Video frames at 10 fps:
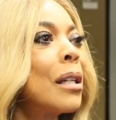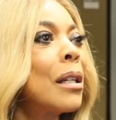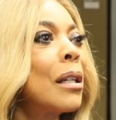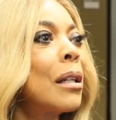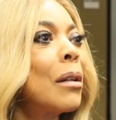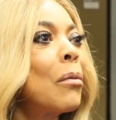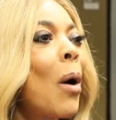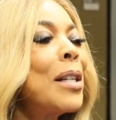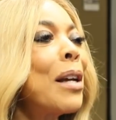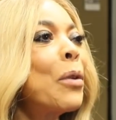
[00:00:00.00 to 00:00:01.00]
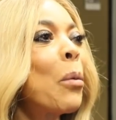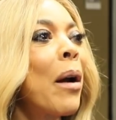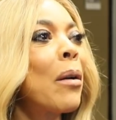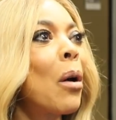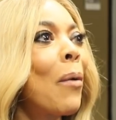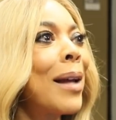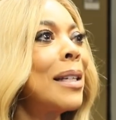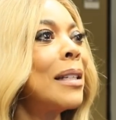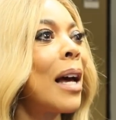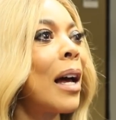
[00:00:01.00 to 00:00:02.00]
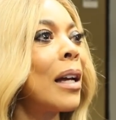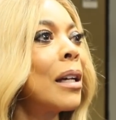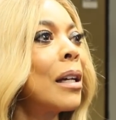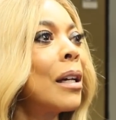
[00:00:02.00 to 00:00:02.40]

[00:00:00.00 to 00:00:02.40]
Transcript: Why'd you have to wear it on Wendy Day?